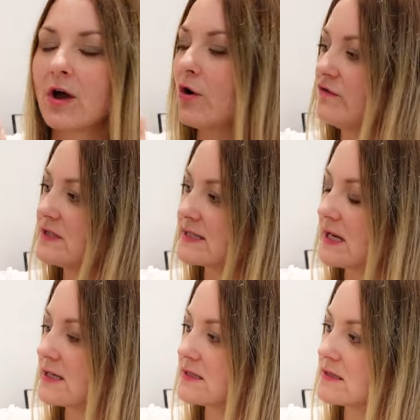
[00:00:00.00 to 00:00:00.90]

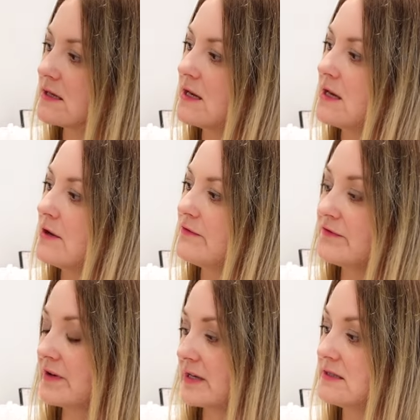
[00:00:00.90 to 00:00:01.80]
oversized
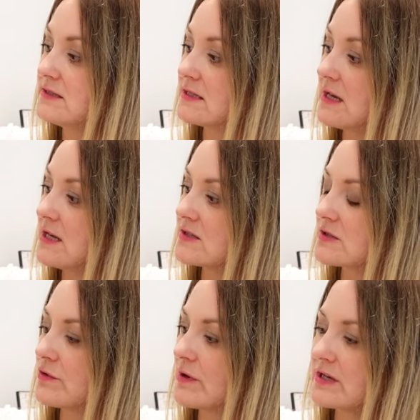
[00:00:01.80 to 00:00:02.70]
fit,
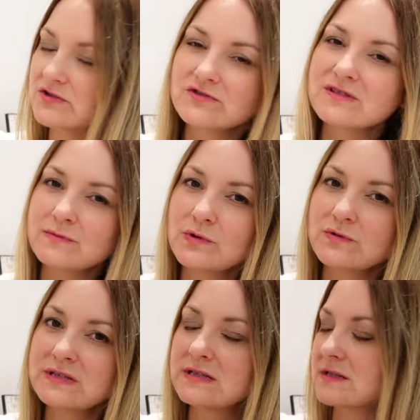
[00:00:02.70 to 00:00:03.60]
so extra small
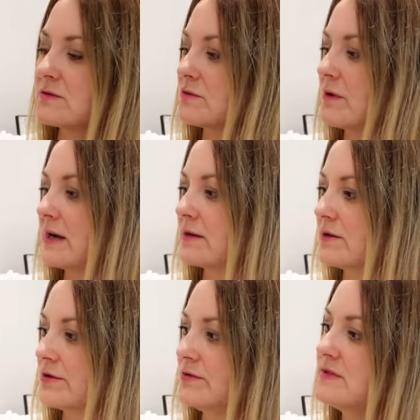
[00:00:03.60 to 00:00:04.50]
is still quite
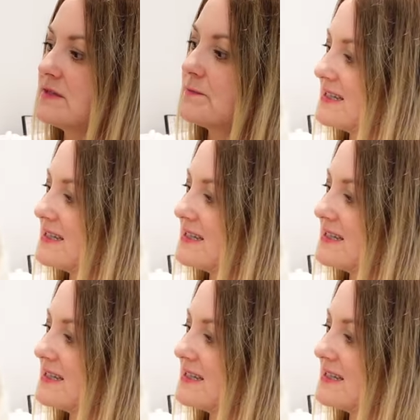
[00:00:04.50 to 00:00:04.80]
loose.